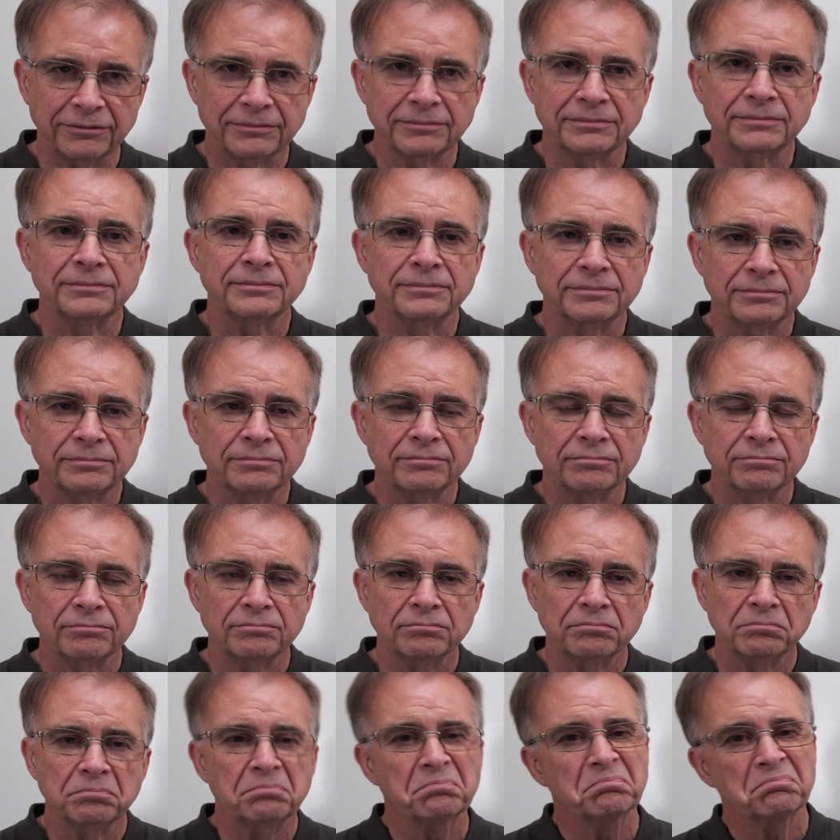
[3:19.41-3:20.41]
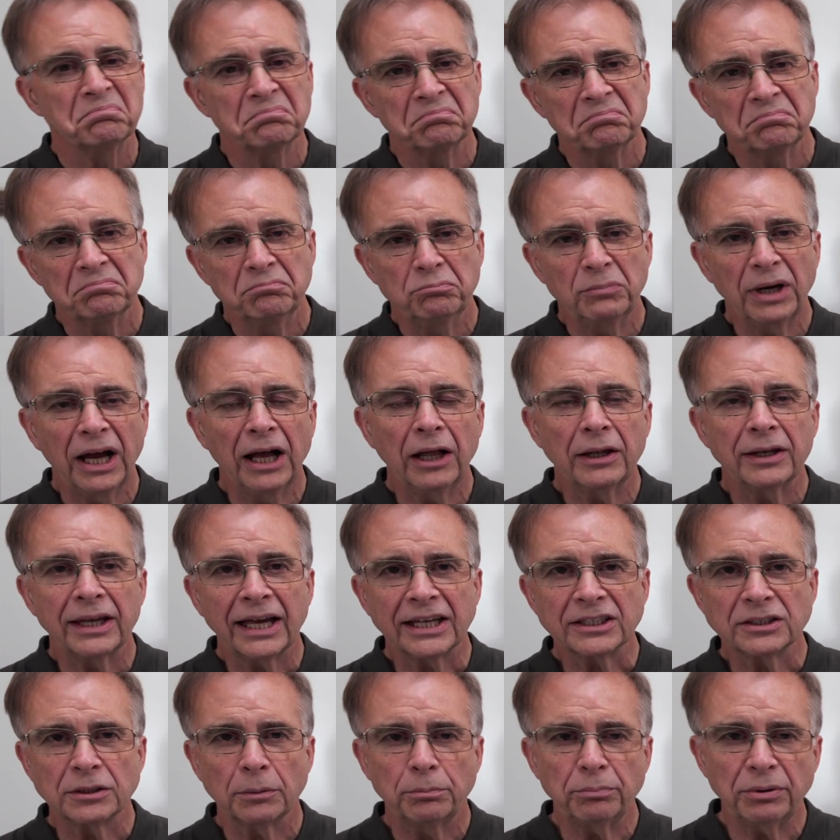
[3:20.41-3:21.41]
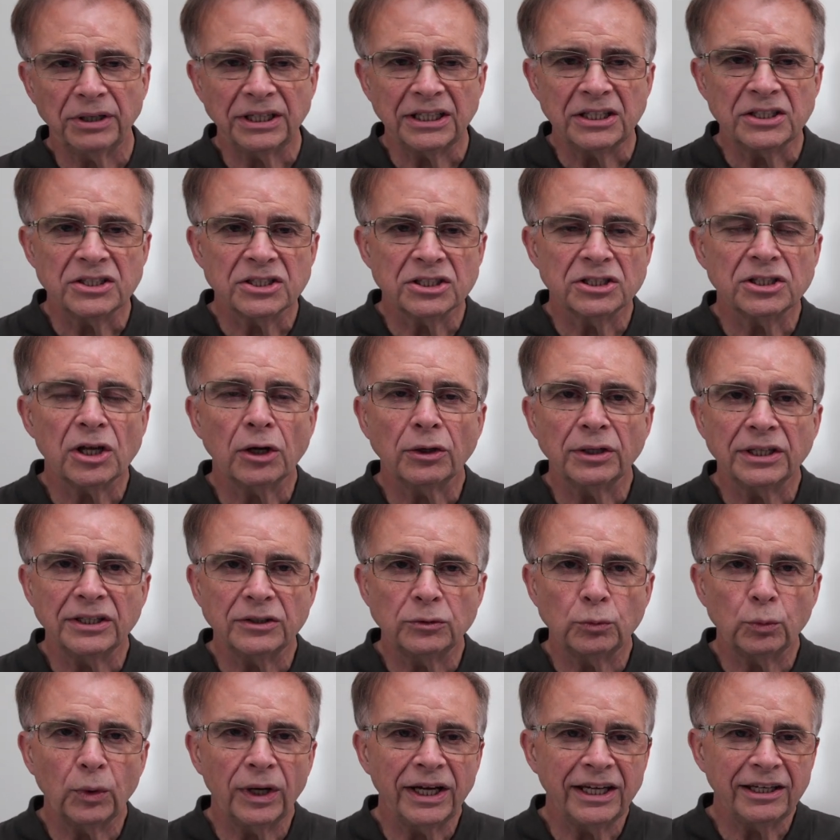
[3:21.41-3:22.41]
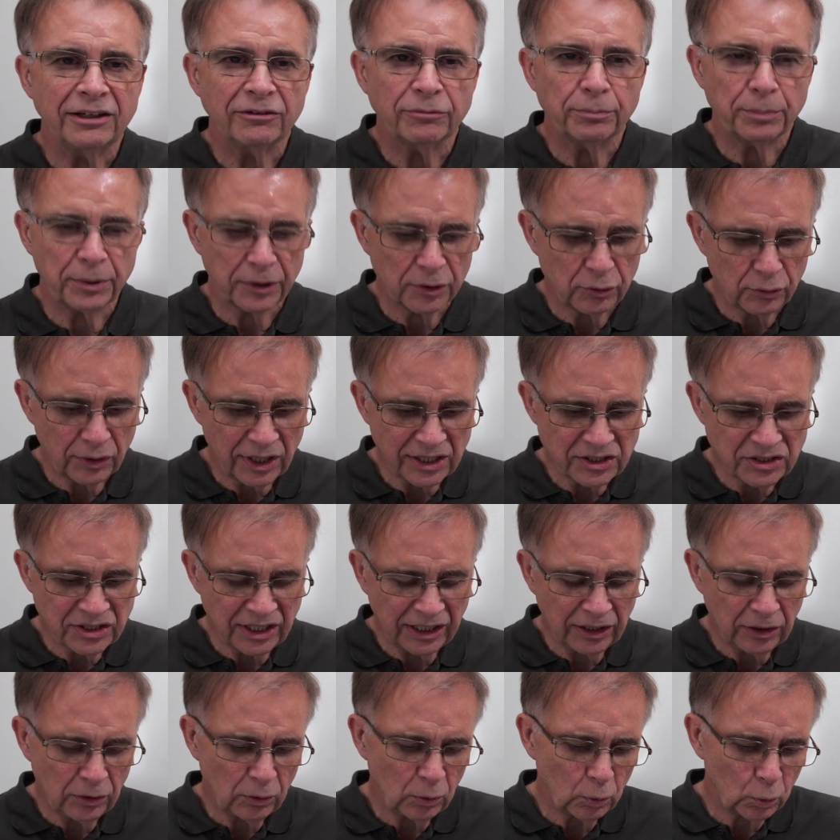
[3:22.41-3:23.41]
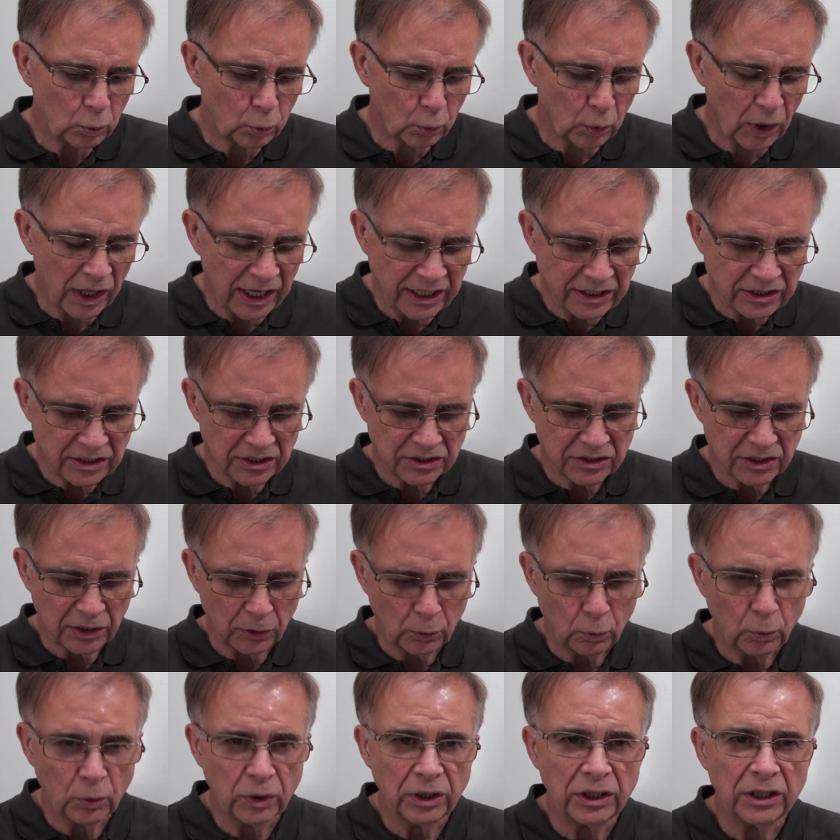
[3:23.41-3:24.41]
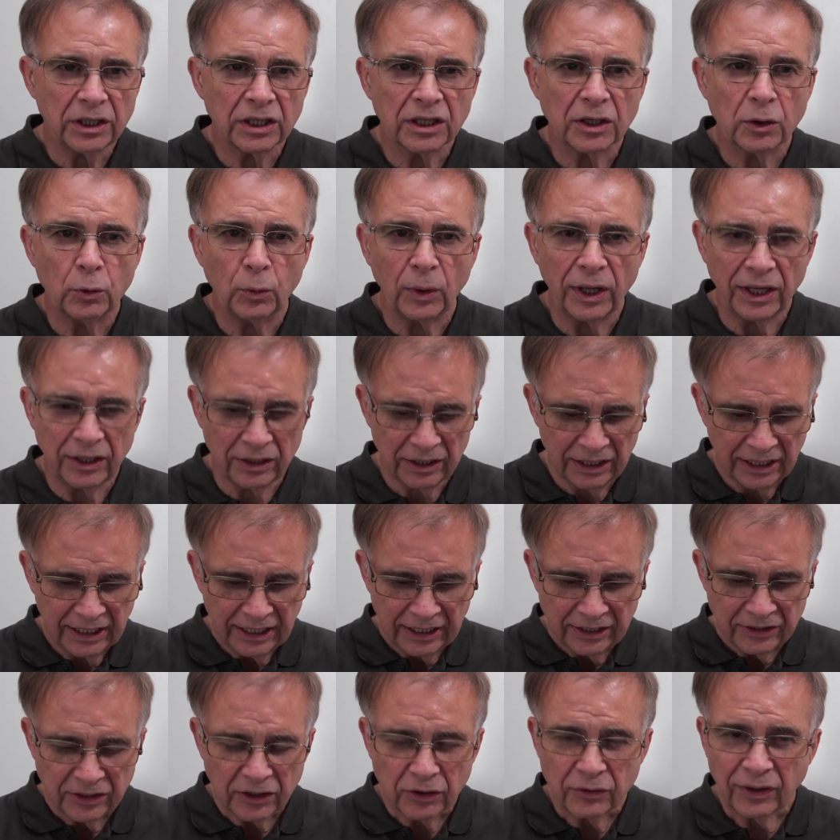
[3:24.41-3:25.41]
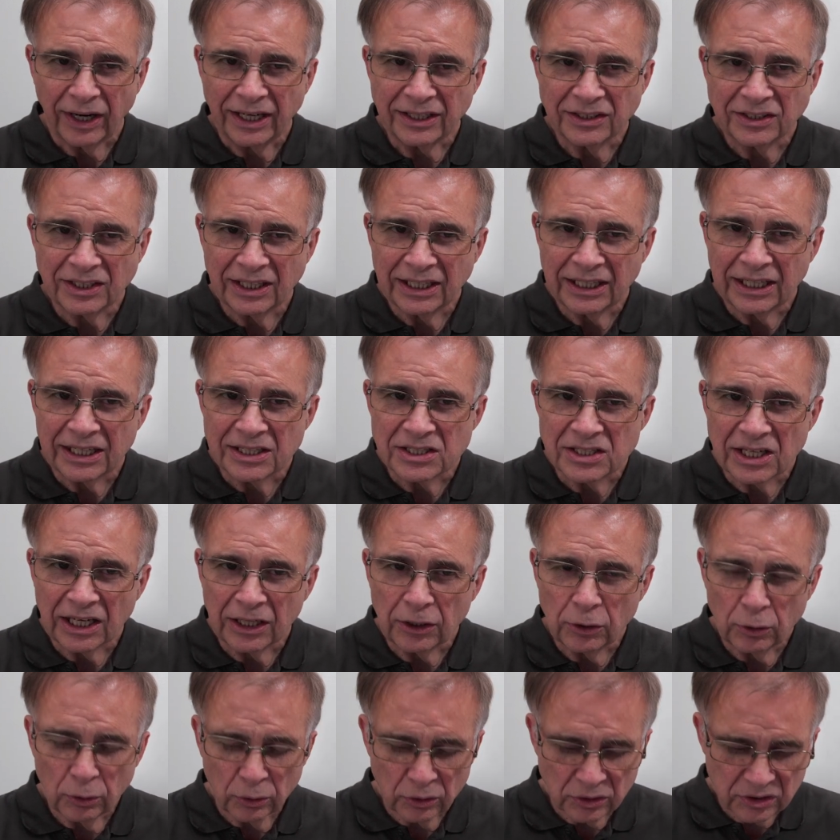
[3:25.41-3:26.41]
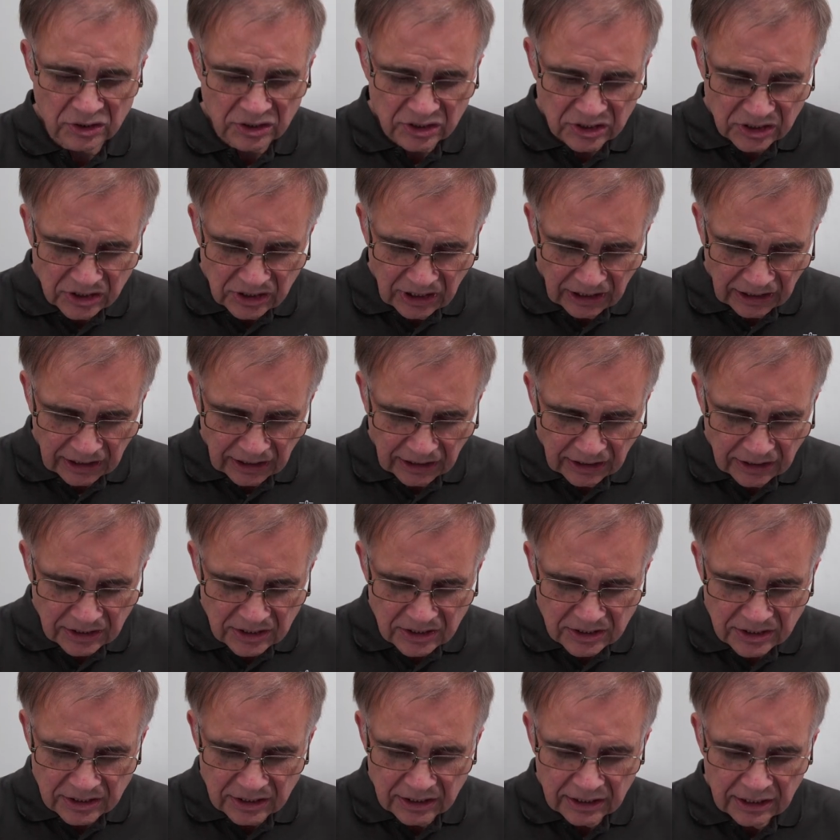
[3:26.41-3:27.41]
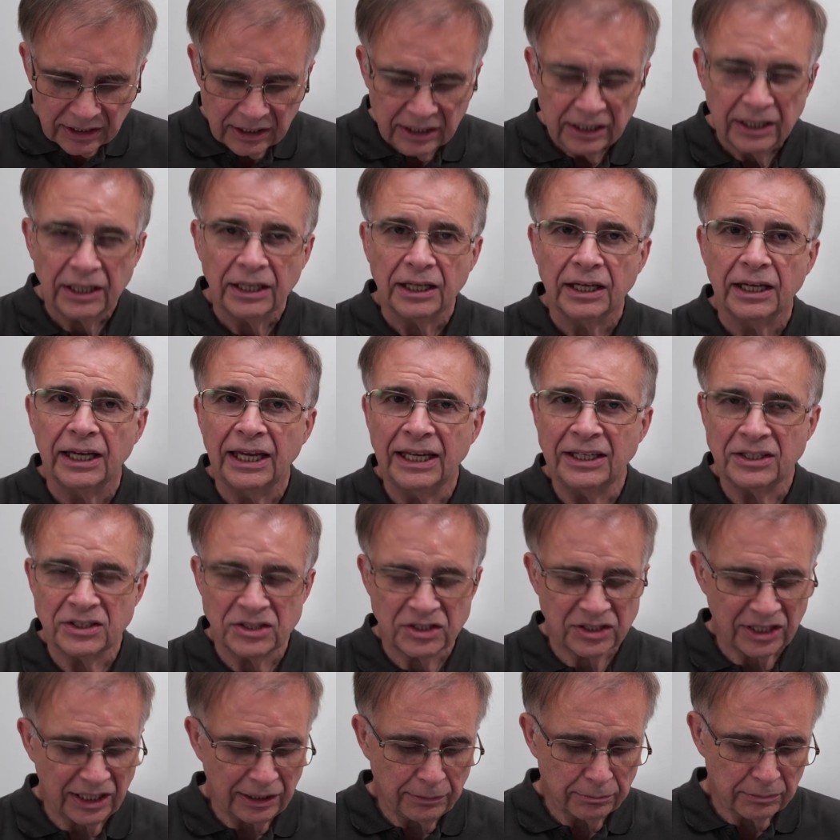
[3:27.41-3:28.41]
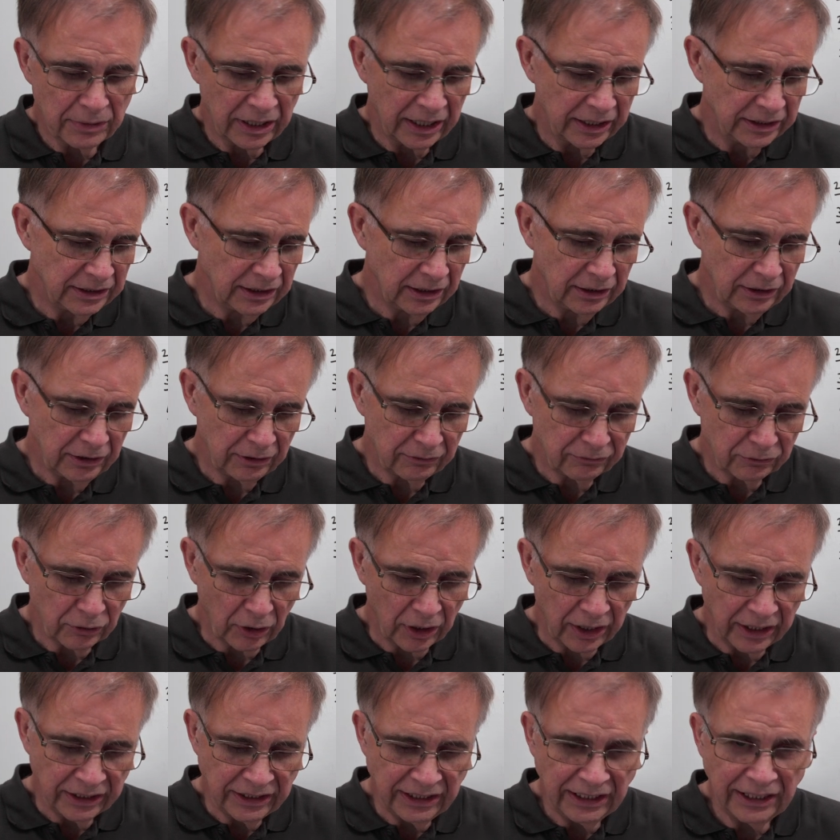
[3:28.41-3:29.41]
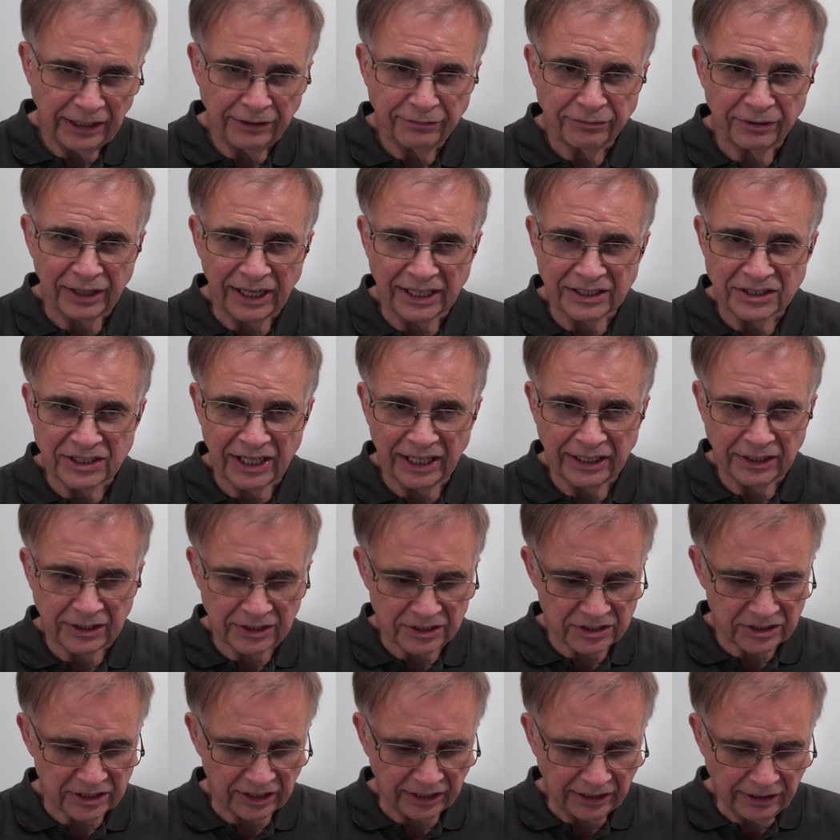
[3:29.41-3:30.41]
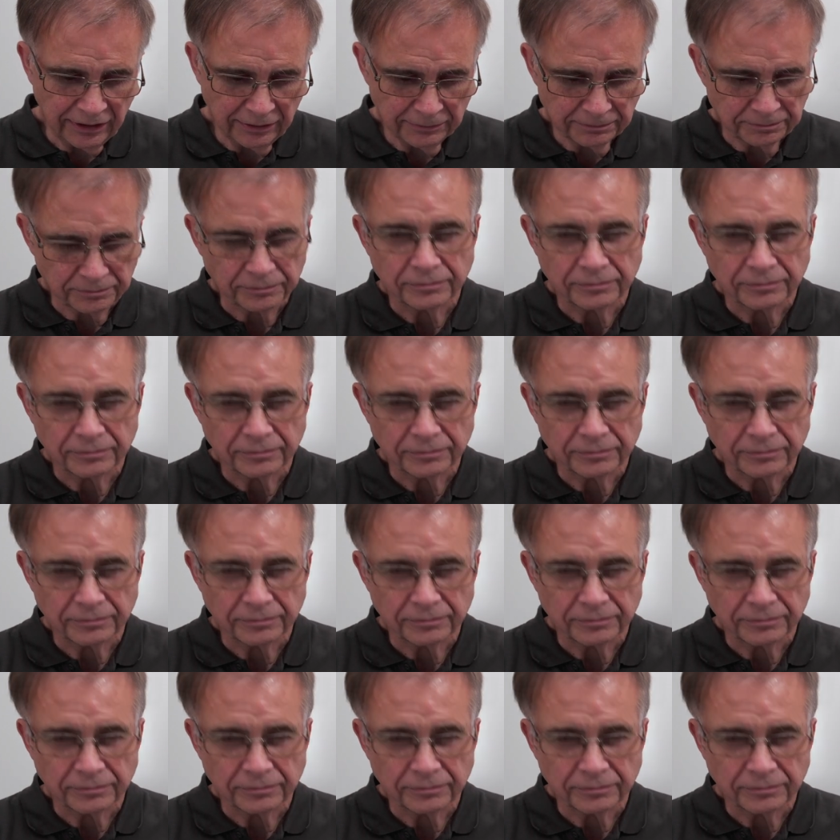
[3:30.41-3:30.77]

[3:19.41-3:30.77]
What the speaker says: Well, that's a pretty solid way of progressing. Why does it work? Well, the great thing is in chord 6, in C minor, you've got an E flat and a C.